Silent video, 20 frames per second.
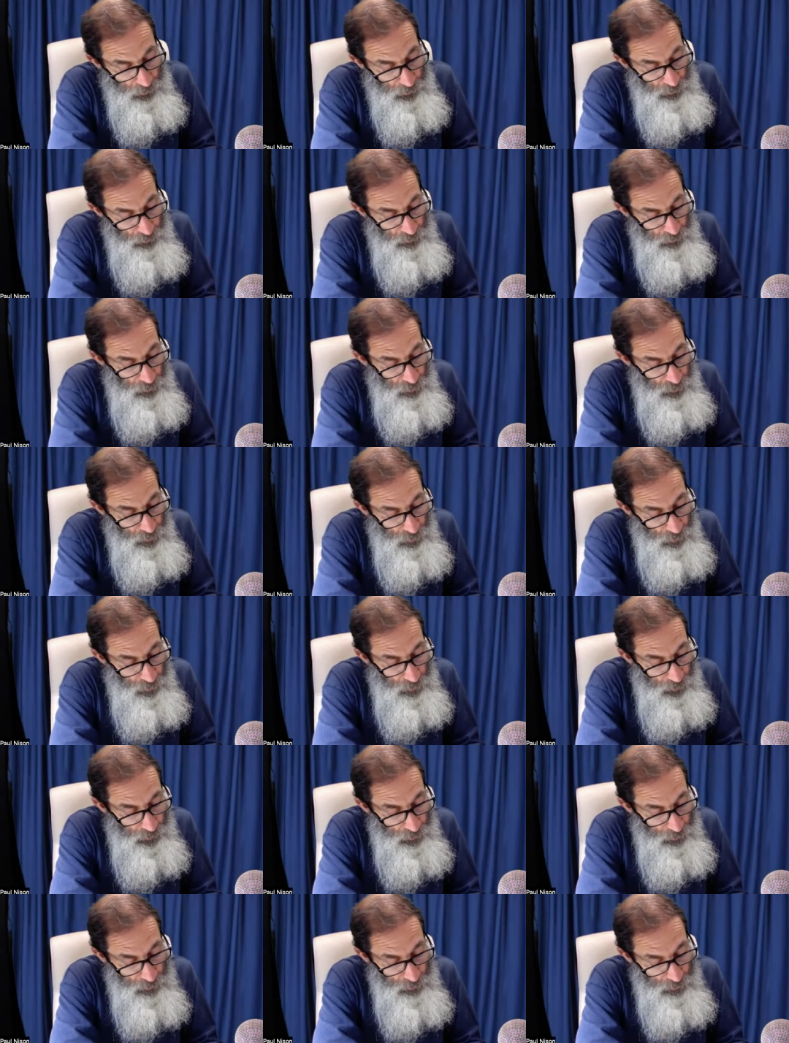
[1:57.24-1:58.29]
and live in your
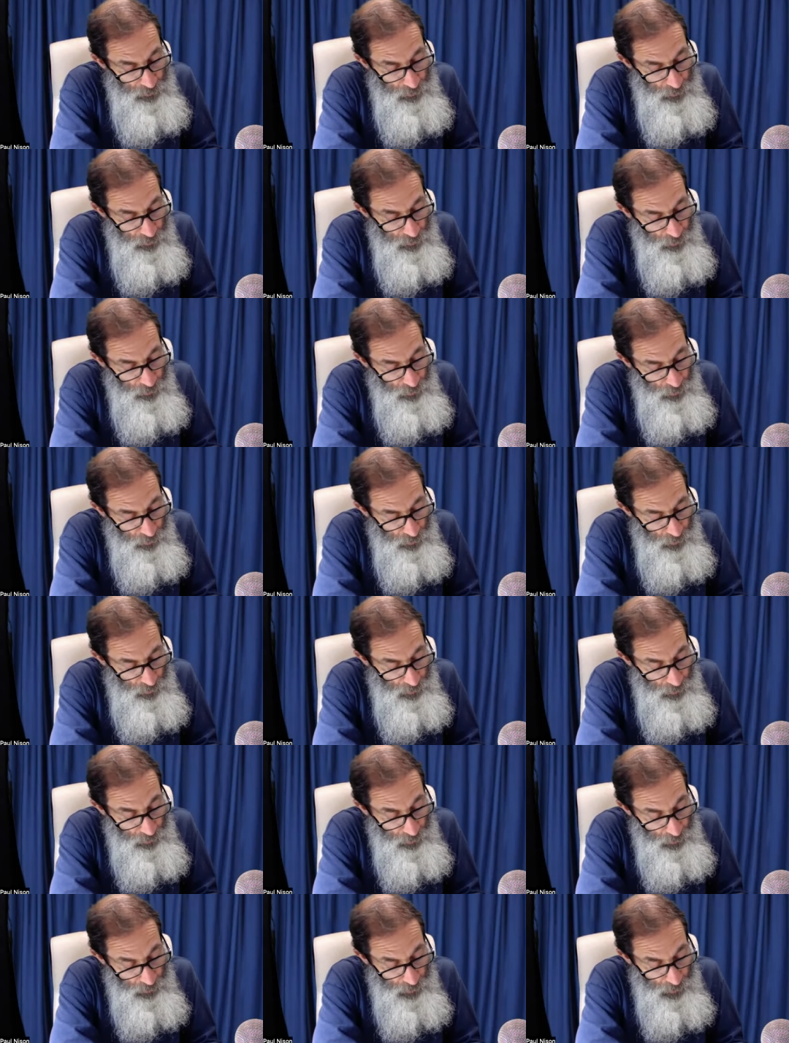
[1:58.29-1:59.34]
land securely.
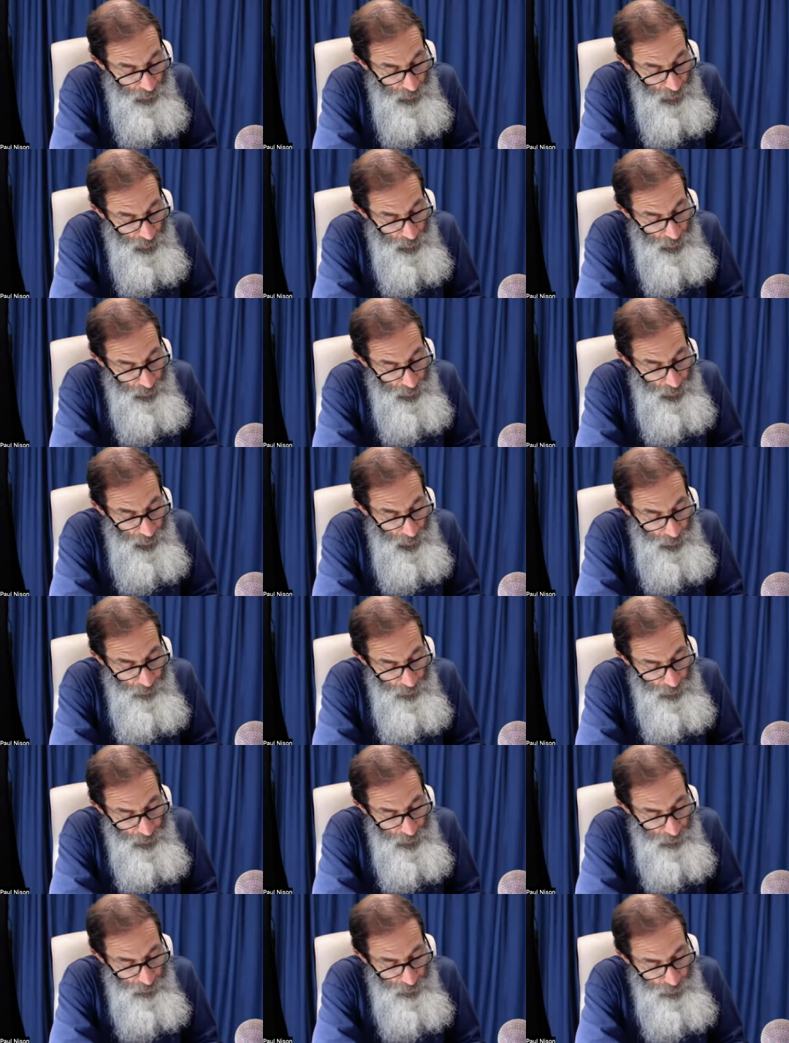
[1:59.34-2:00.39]
And I
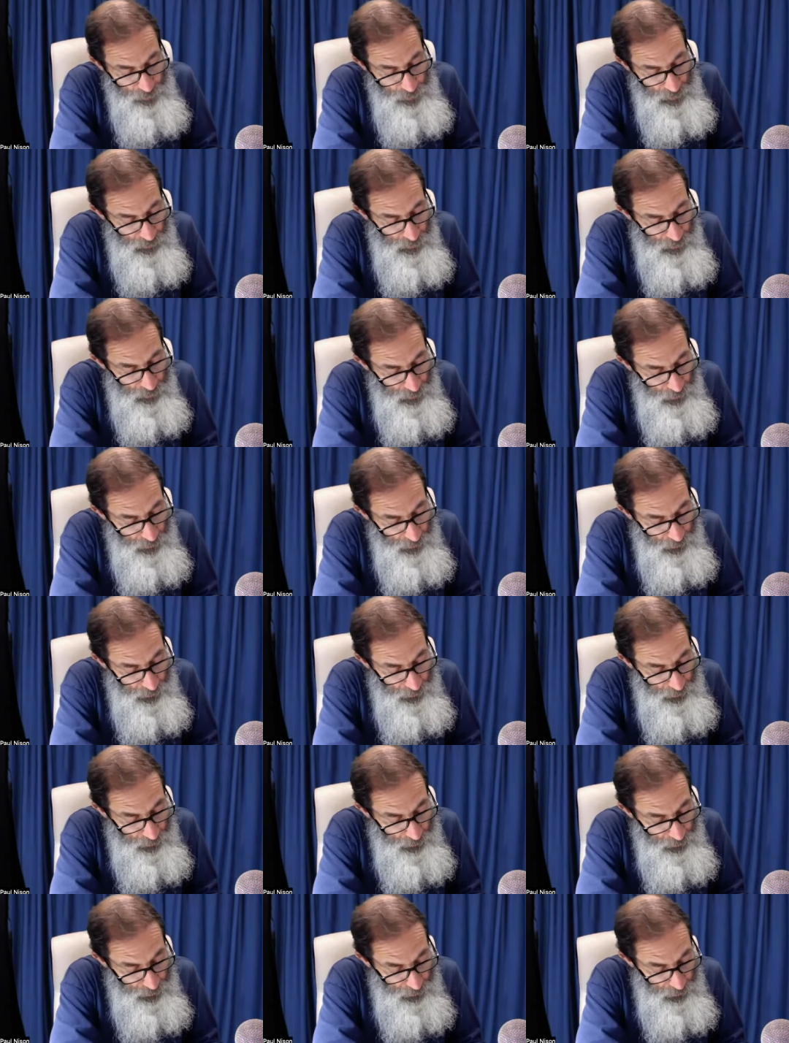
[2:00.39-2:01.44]
will give peace in the
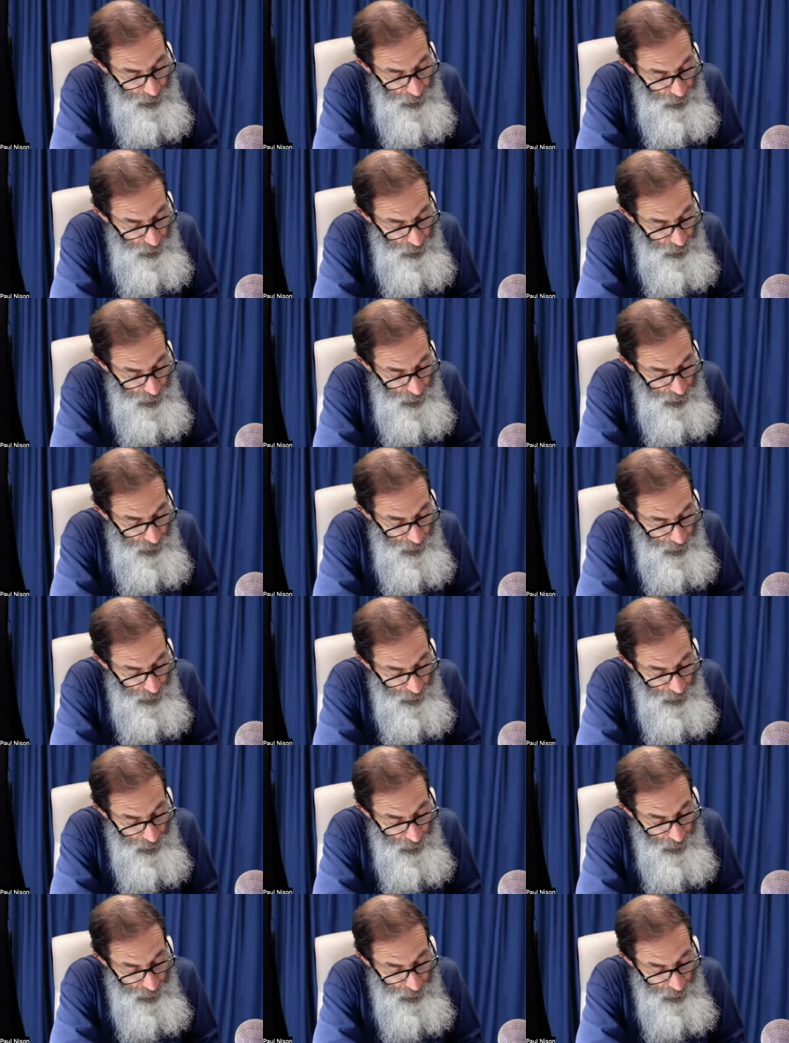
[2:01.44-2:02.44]
land, and you shall